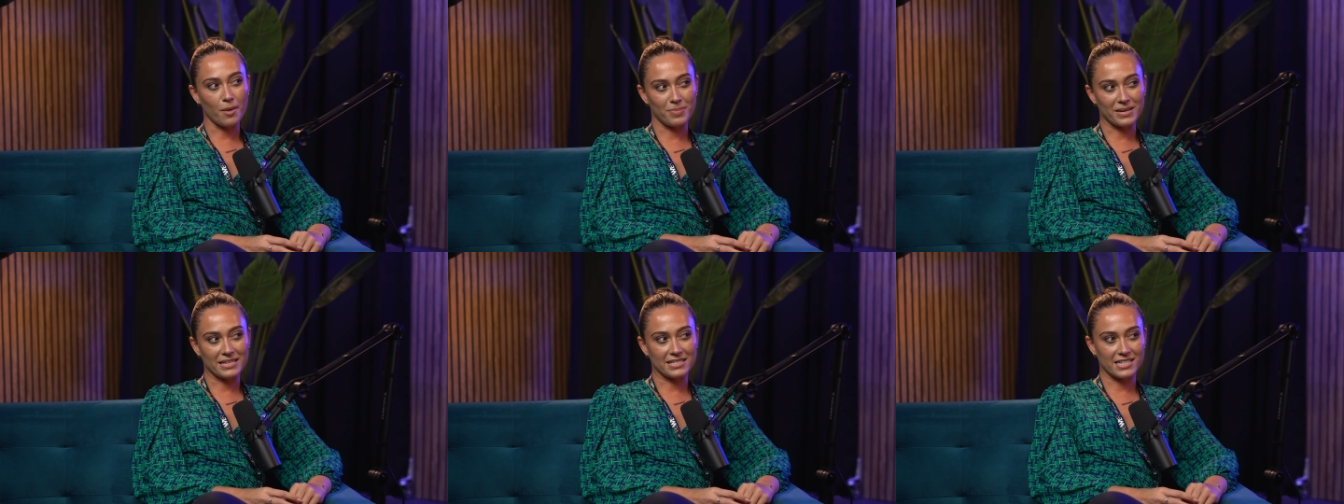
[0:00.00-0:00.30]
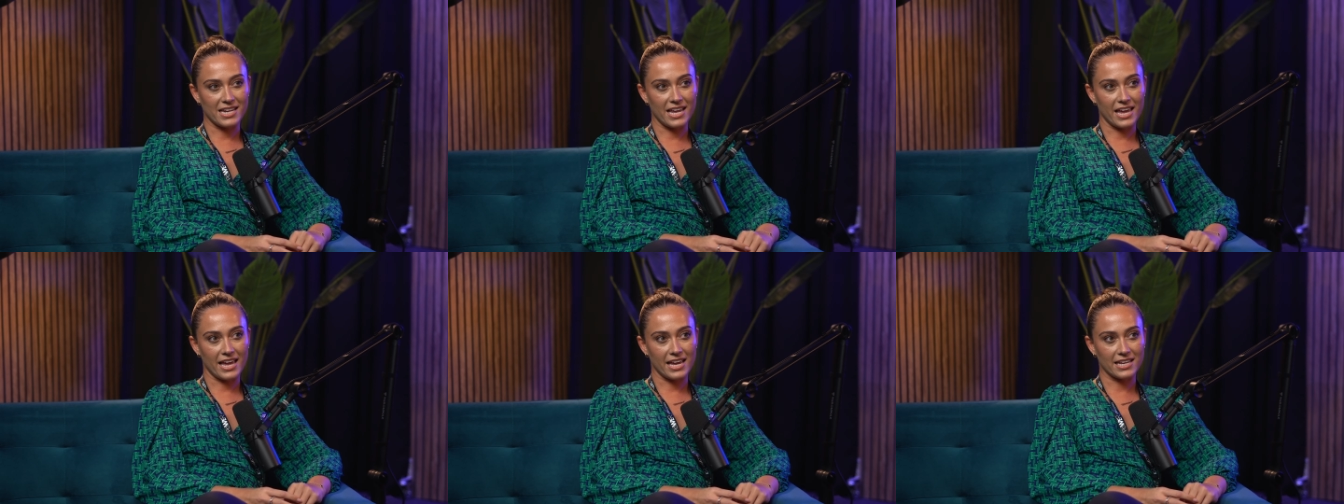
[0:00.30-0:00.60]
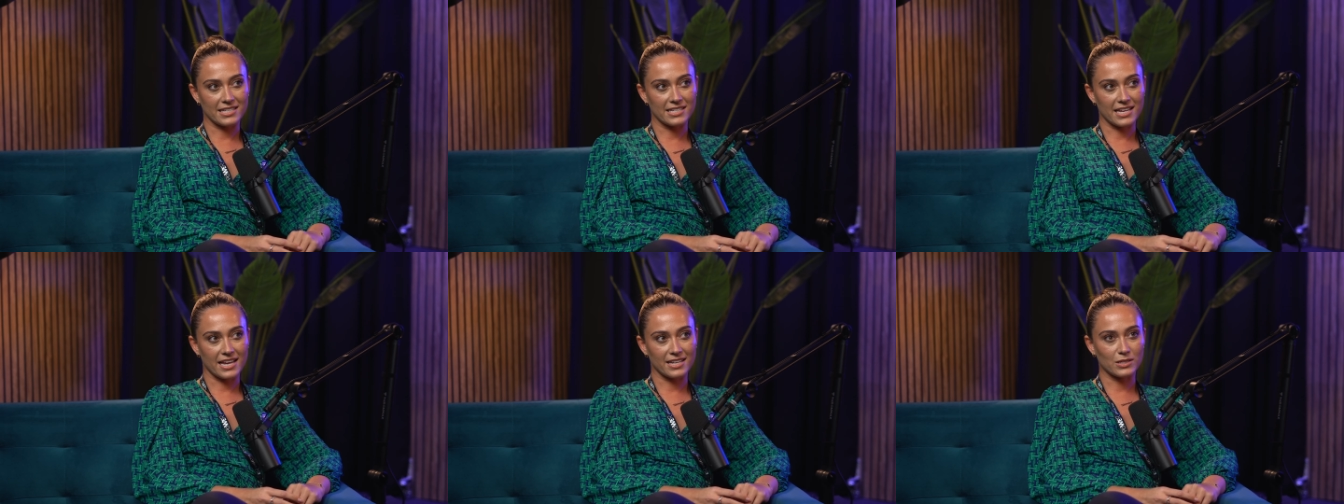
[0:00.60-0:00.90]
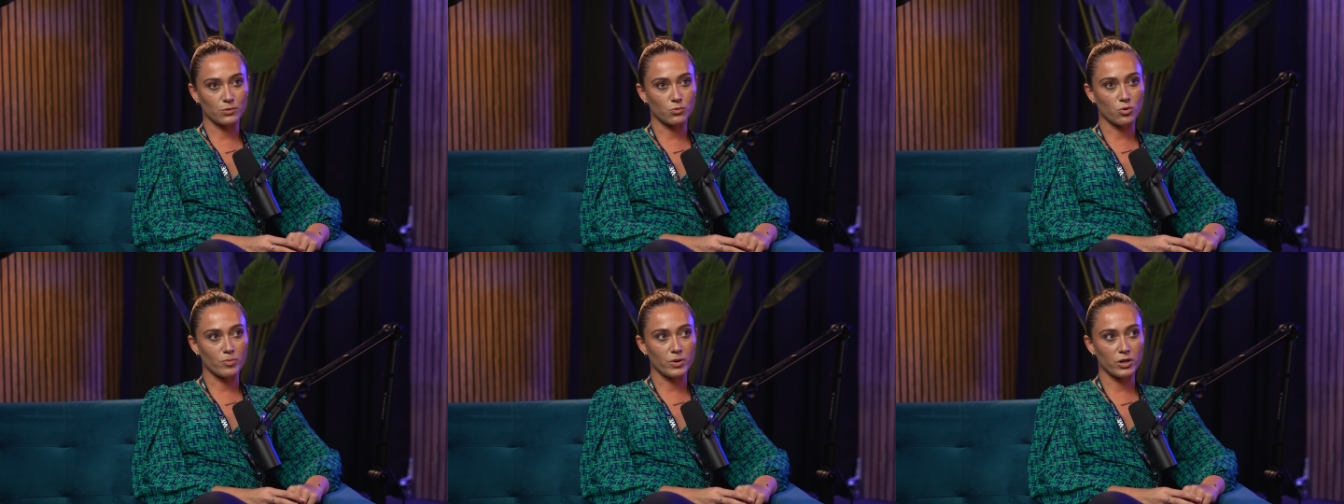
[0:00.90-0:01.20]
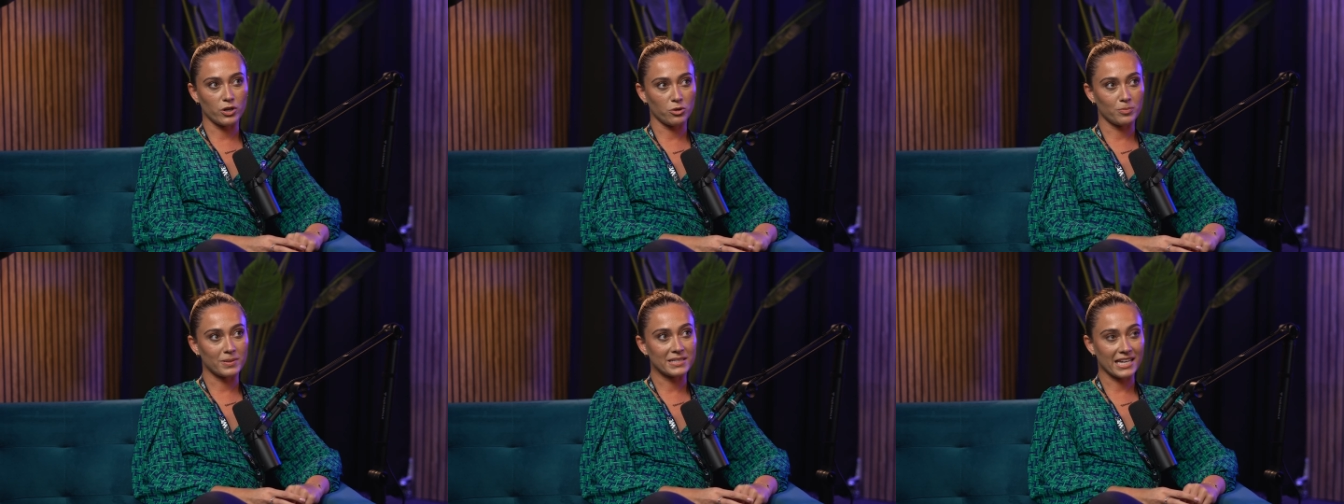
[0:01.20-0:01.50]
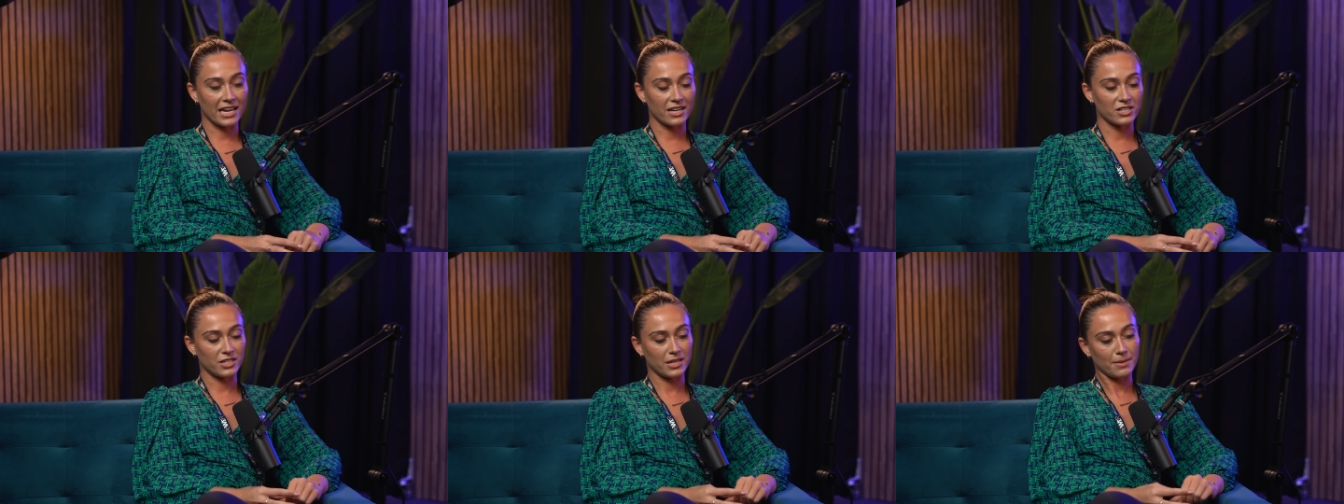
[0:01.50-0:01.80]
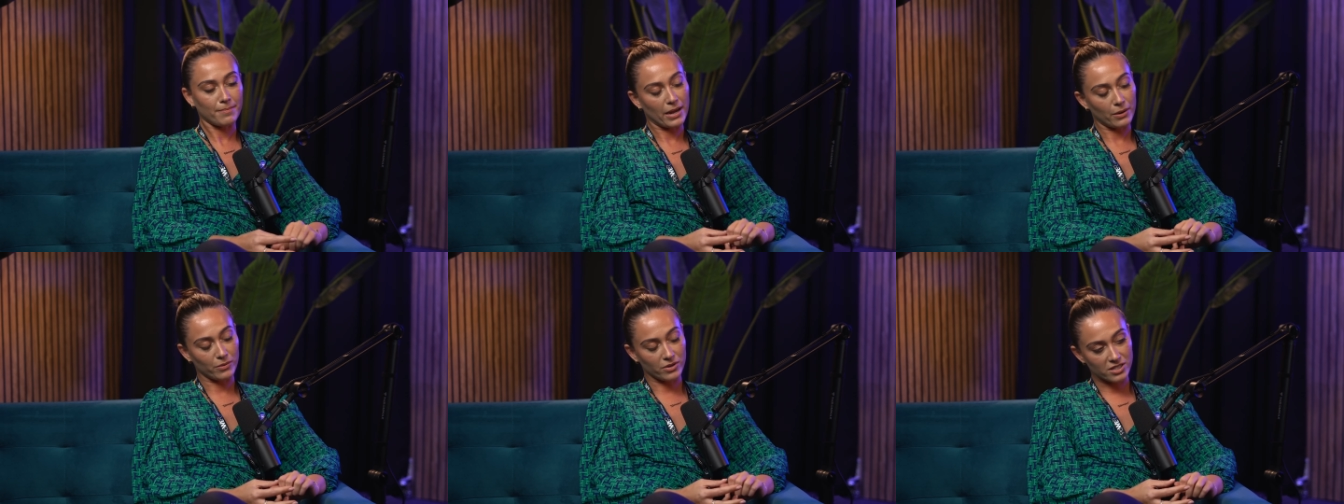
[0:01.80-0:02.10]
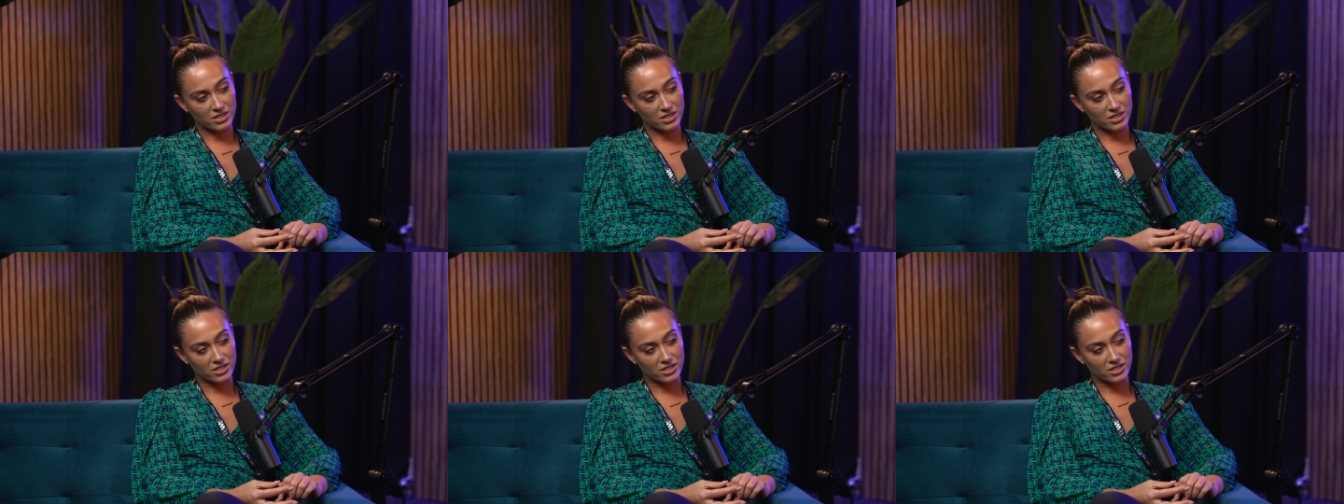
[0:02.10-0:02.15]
business as a woman who potentially might want